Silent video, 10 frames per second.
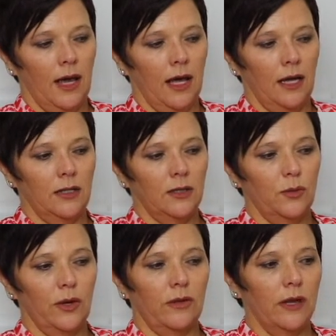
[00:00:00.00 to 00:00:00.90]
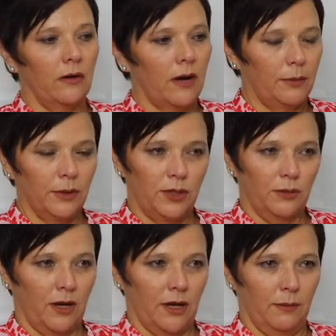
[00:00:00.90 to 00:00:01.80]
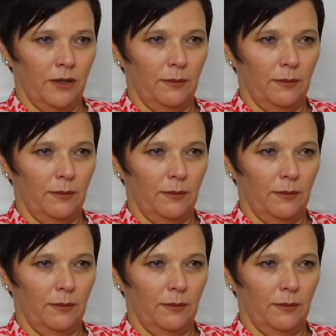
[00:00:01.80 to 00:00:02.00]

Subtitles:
and when they're up at 2 a.m.